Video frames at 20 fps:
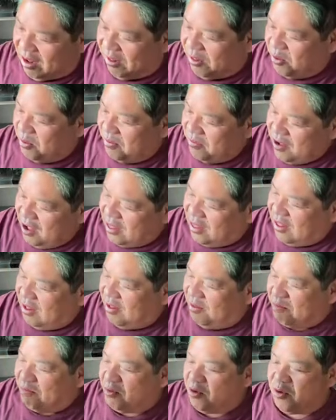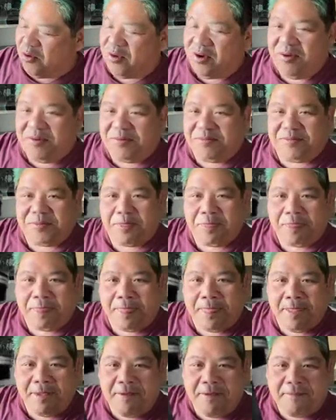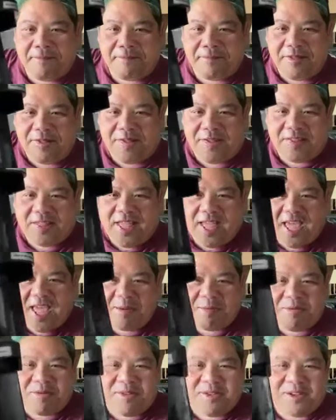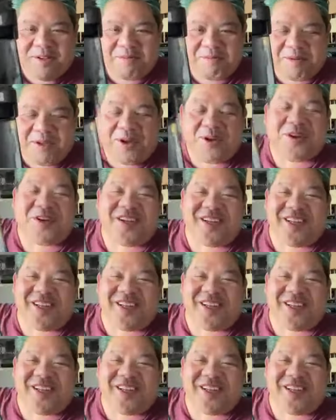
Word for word: Okay, so we've got this brewer. This is the Hamilton Beach.